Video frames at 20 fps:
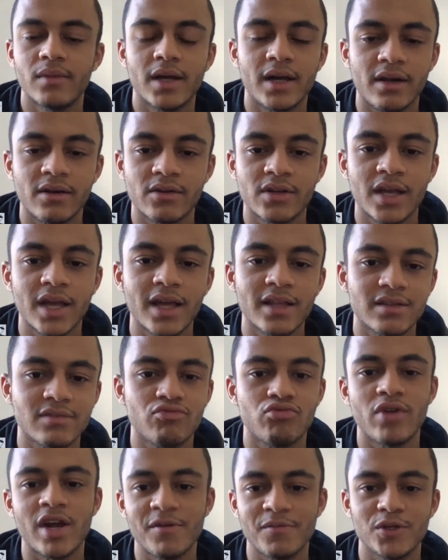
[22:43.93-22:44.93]
Okay, it's
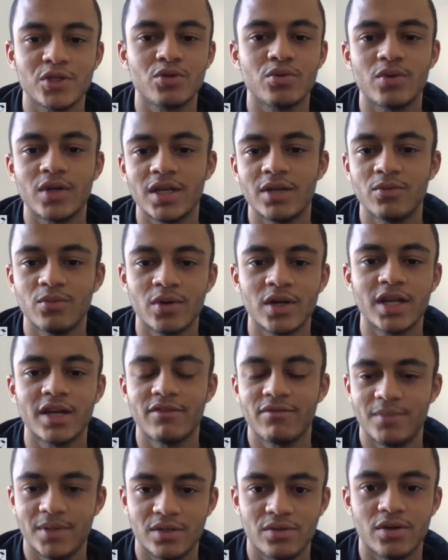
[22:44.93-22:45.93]
right between what I've
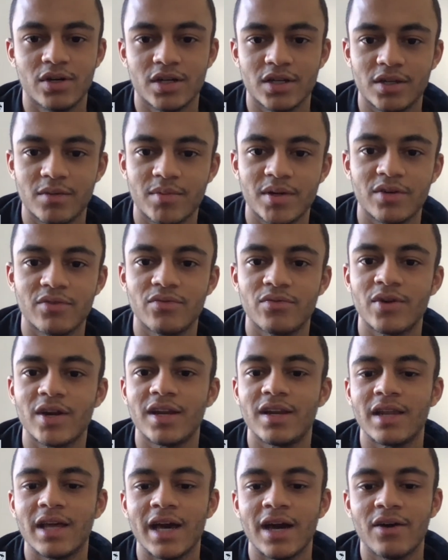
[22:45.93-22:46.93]
been talking about right
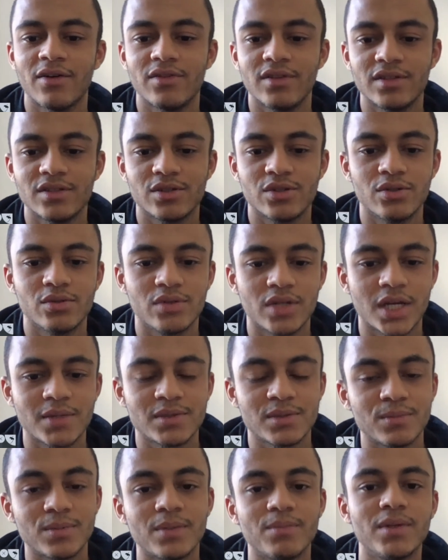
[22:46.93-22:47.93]
now, these 2 types
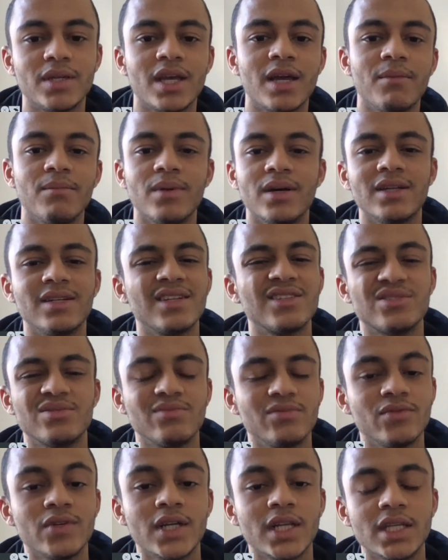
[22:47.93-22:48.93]
of BPM, but it doesn't
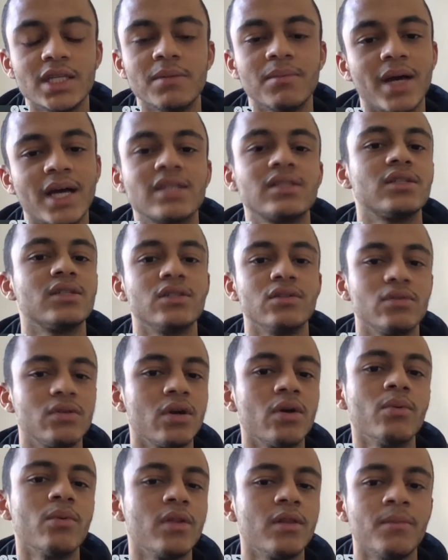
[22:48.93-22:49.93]
really matter. You go
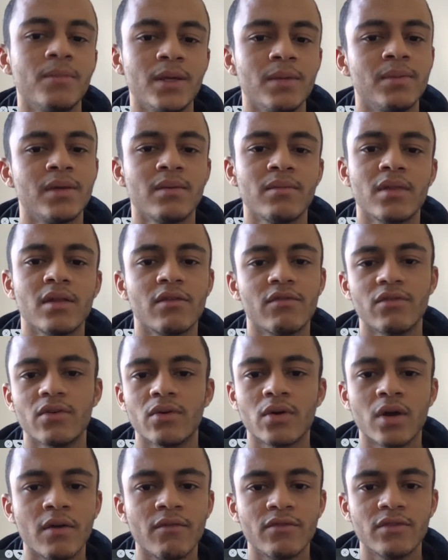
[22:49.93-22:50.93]
with a BPM that you feel
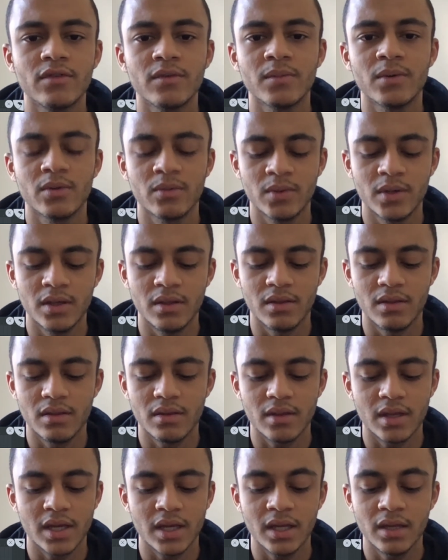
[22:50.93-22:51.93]
comfortable with,
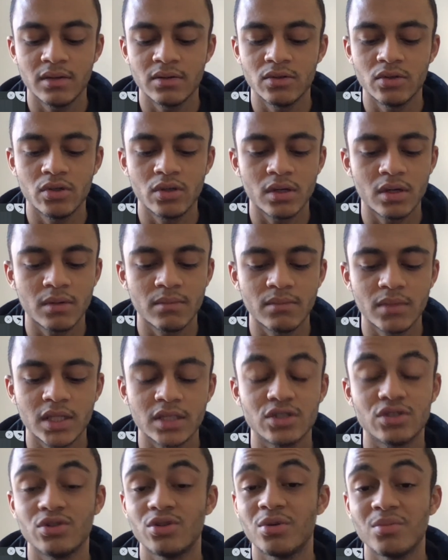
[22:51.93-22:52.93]
and
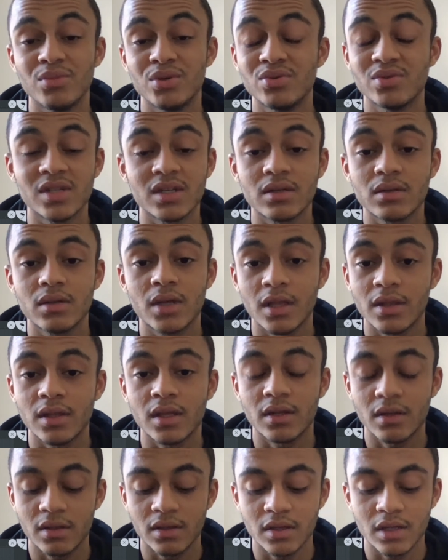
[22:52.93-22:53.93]
it's your music at the end
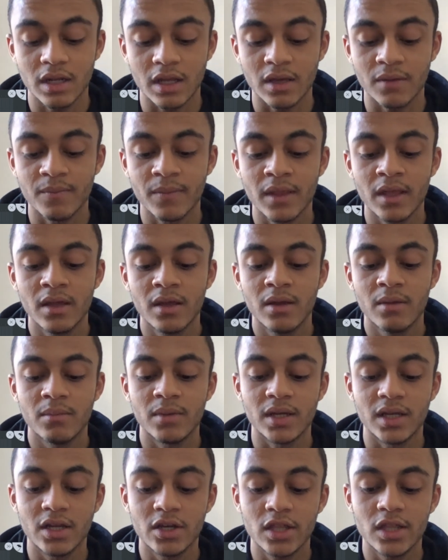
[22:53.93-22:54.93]
of the day. But
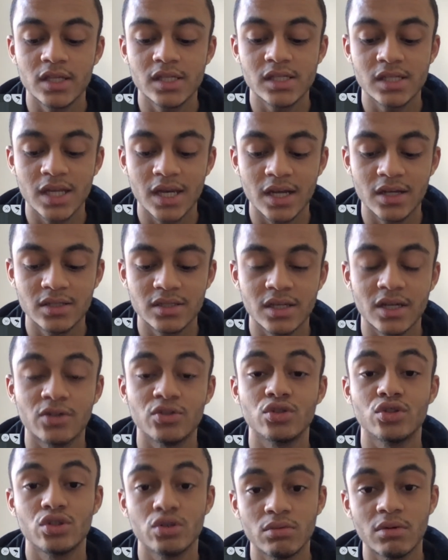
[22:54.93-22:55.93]
here are the snares on
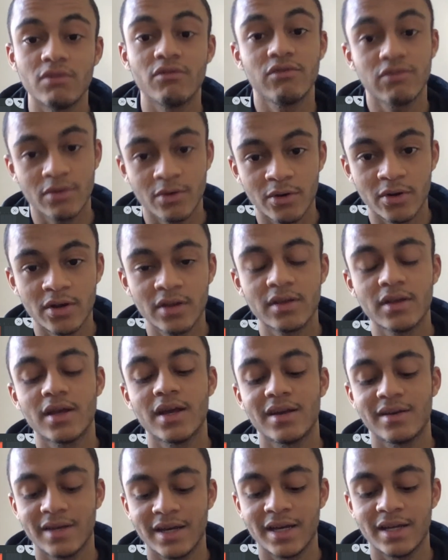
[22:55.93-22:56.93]
2 and 4
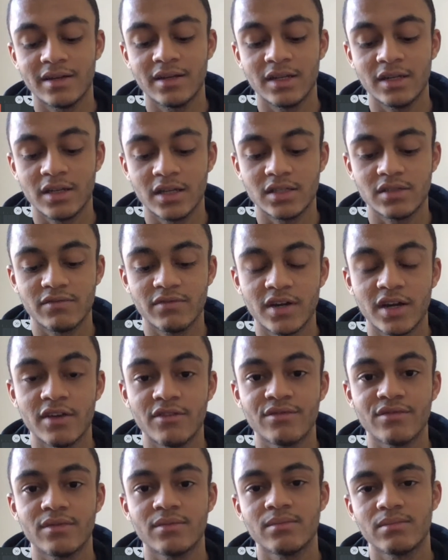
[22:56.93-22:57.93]
at a 95
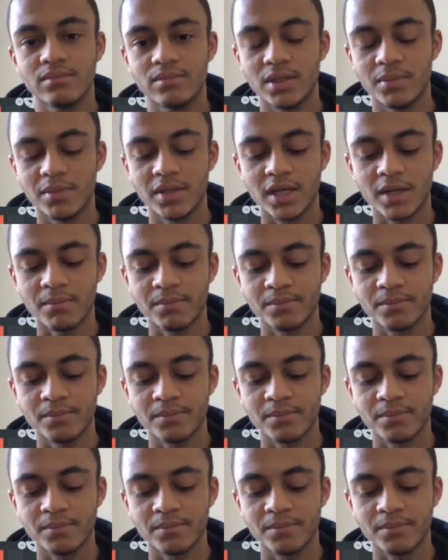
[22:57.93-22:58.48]
BPM.